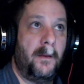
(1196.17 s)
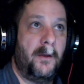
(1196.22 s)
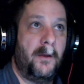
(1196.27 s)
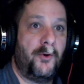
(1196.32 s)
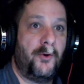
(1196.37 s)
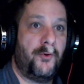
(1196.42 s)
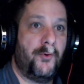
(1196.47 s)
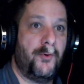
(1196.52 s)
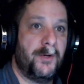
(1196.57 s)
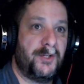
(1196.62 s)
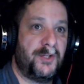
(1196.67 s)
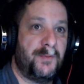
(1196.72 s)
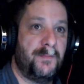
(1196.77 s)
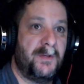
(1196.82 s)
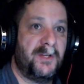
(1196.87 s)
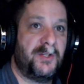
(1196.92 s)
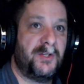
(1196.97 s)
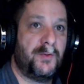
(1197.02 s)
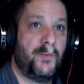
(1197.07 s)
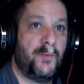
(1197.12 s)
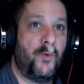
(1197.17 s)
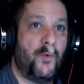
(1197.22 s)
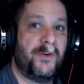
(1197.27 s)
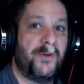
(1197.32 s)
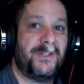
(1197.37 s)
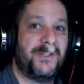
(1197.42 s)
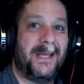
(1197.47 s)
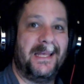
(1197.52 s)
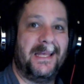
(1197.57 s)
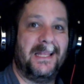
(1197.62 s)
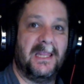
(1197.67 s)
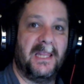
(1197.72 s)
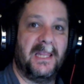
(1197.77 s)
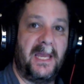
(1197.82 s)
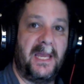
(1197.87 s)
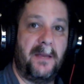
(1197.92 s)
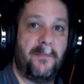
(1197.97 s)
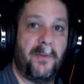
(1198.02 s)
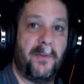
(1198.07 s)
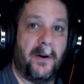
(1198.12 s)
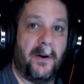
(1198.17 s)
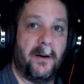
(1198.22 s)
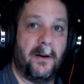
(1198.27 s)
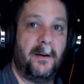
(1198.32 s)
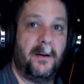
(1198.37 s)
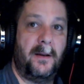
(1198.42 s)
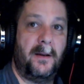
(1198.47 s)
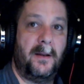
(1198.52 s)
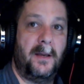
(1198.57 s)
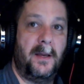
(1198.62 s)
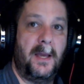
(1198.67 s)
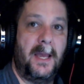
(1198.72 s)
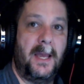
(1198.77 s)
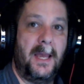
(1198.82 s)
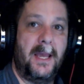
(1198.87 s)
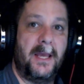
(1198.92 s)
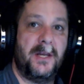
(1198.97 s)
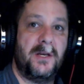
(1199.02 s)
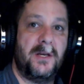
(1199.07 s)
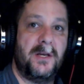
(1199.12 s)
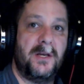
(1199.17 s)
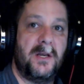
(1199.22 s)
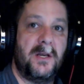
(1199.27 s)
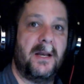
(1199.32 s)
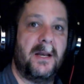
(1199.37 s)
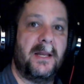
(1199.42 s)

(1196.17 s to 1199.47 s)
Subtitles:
Christmas was a labor and not a